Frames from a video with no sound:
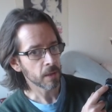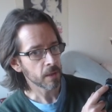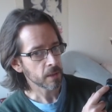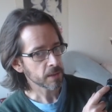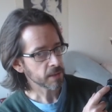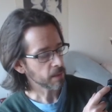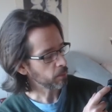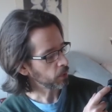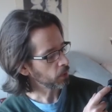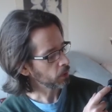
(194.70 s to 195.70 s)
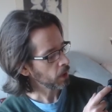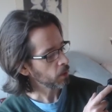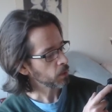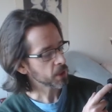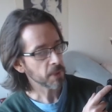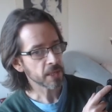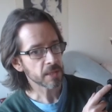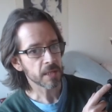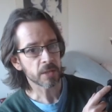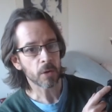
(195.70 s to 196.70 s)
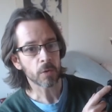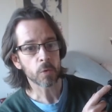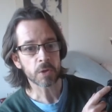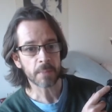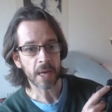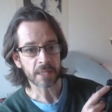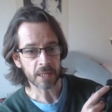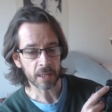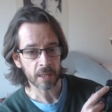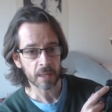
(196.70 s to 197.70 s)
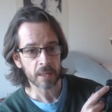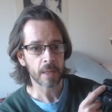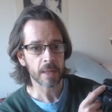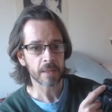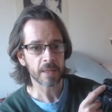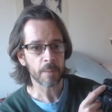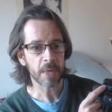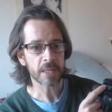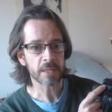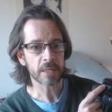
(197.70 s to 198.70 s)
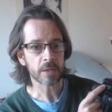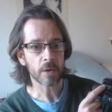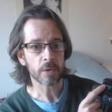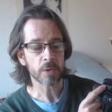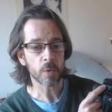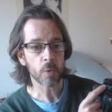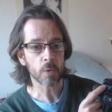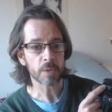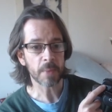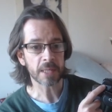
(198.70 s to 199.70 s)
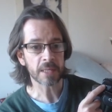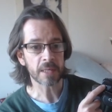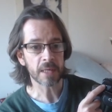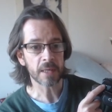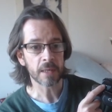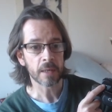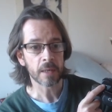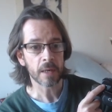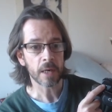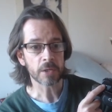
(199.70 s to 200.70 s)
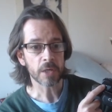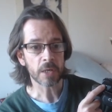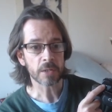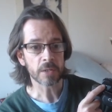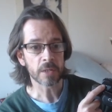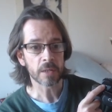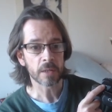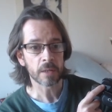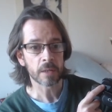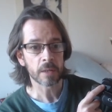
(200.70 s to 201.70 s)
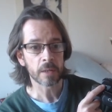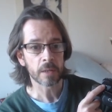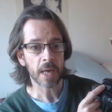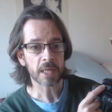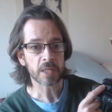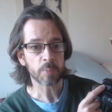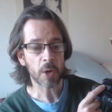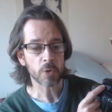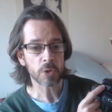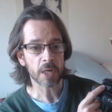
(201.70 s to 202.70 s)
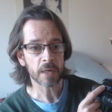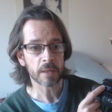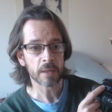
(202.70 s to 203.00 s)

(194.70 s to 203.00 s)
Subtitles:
symbol, which means that it's on automatic. That means that it's going to automatically adjust exposure